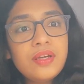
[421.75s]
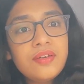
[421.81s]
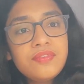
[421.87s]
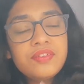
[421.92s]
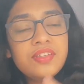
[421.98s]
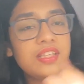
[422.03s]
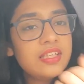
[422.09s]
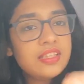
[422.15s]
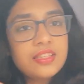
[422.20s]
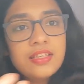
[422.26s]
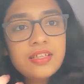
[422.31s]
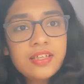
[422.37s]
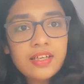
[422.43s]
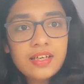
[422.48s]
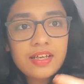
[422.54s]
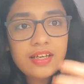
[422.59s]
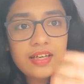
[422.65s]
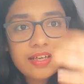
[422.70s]

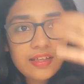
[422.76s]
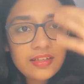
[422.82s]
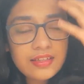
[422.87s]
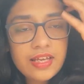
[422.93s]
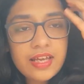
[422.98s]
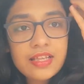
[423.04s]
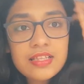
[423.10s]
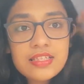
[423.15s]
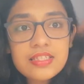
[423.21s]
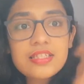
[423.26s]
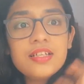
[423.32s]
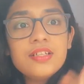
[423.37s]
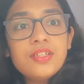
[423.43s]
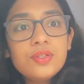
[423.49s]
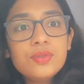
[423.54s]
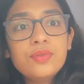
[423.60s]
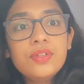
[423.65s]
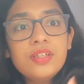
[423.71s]
everything else
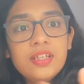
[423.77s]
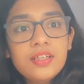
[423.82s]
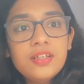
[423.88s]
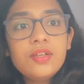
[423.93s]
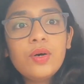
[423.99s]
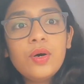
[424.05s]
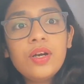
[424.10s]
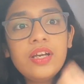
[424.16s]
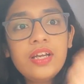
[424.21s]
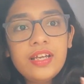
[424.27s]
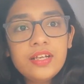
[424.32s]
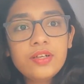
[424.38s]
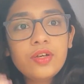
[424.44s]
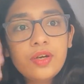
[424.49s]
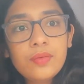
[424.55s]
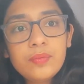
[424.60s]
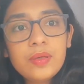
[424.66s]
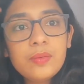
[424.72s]
that you did or ate,
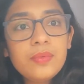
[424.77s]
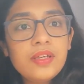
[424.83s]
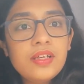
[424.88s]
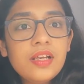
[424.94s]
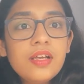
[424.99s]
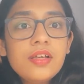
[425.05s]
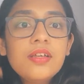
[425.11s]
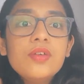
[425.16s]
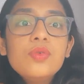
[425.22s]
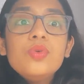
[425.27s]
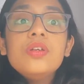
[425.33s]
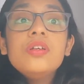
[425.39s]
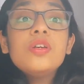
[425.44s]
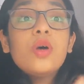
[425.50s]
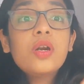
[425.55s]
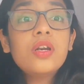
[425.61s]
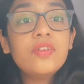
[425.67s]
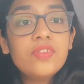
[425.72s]
or maybe like you did
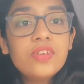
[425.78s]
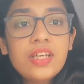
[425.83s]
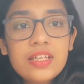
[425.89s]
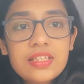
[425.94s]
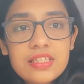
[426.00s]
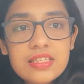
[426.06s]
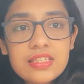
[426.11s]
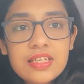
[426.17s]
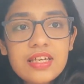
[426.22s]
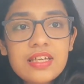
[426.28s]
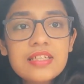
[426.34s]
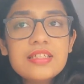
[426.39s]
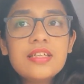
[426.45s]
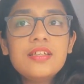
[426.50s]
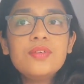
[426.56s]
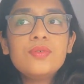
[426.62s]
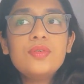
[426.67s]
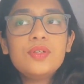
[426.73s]
not even exercise
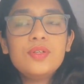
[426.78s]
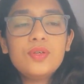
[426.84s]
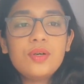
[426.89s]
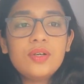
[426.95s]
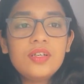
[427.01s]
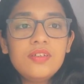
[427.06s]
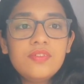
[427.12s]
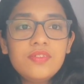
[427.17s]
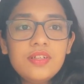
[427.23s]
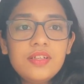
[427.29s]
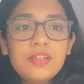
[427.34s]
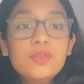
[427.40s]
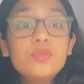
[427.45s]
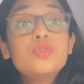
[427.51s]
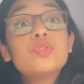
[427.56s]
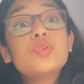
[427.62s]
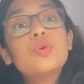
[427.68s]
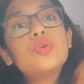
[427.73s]
and
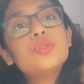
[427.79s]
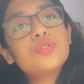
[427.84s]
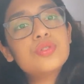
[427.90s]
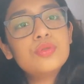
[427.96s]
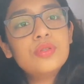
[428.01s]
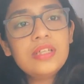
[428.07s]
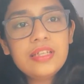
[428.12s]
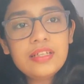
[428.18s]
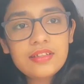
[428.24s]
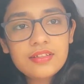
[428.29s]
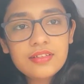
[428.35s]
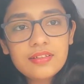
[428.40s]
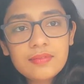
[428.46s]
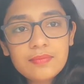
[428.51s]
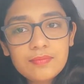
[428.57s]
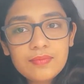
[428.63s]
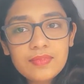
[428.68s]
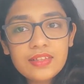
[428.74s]
you chose to eat
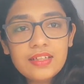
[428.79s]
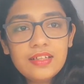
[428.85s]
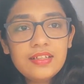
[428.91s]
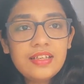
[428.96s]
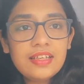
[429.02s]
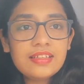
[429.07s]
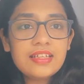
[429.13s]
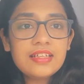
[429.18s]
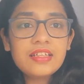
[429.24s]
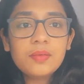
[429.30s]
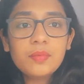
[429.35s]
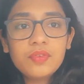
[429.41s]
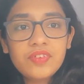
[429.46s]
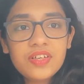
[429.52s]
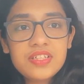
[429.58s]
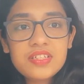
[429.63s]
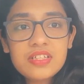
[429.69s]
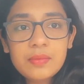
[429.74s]
like the tub
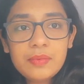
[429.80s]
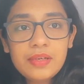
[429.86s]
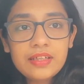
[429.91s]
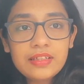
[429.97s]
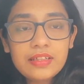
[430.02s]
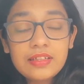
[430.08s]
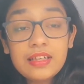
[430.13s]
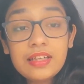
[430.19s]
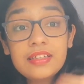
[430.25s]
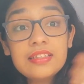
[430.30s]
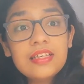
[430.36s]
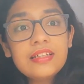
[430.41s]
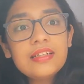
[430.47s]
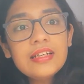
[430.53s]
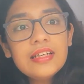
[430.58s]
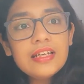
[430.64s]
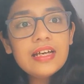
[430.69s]
of ice cream late at night, that